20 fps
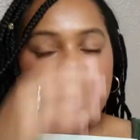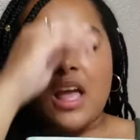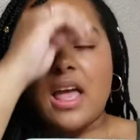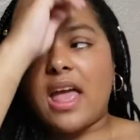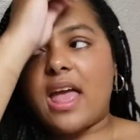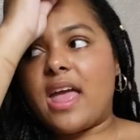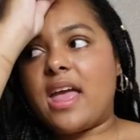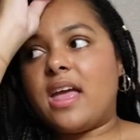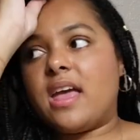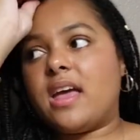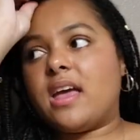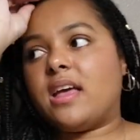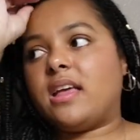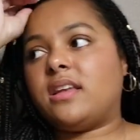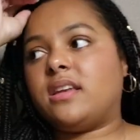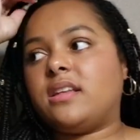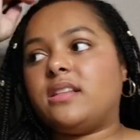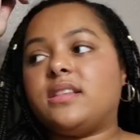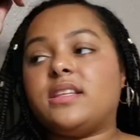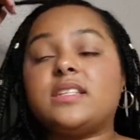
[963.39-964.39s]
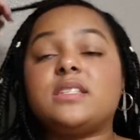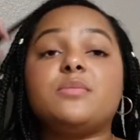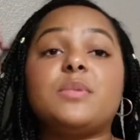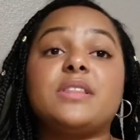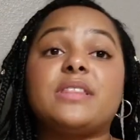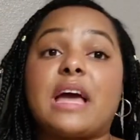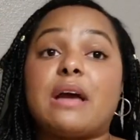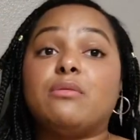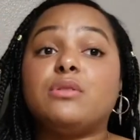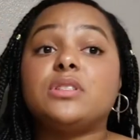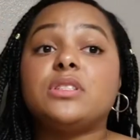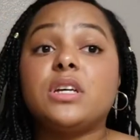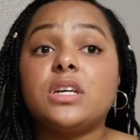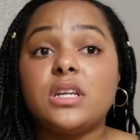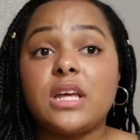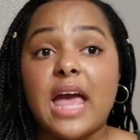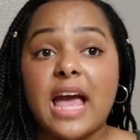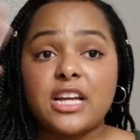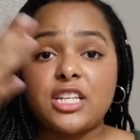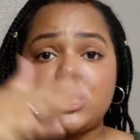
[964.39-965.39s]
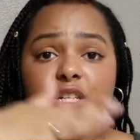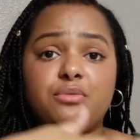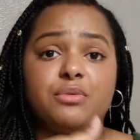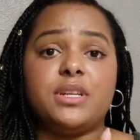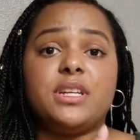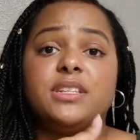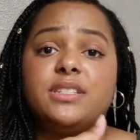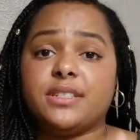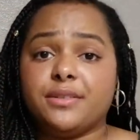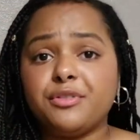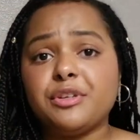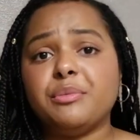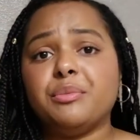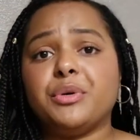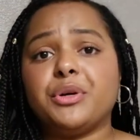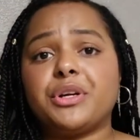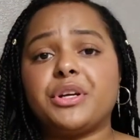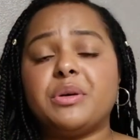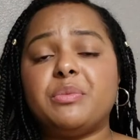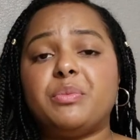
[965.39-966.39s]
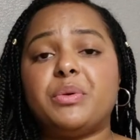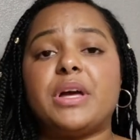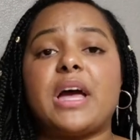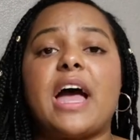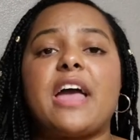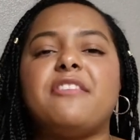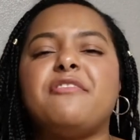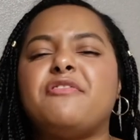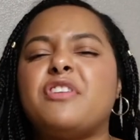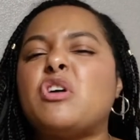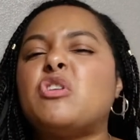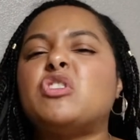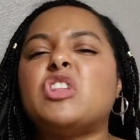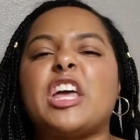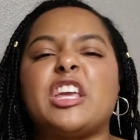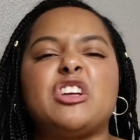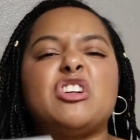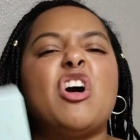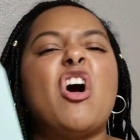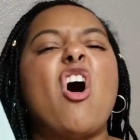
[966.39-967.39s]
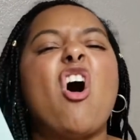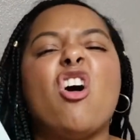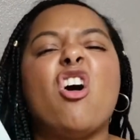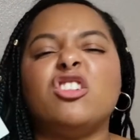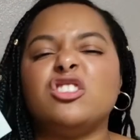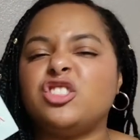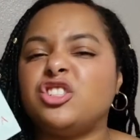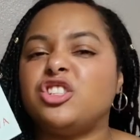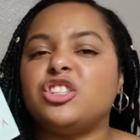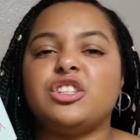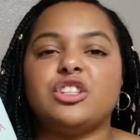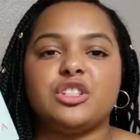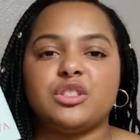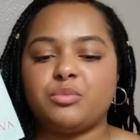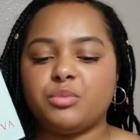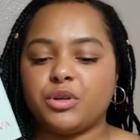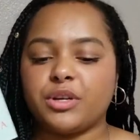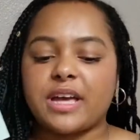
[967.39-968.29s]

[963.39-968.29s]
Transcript: And this month I was gonna actually read a different book, but I felt like called to this book.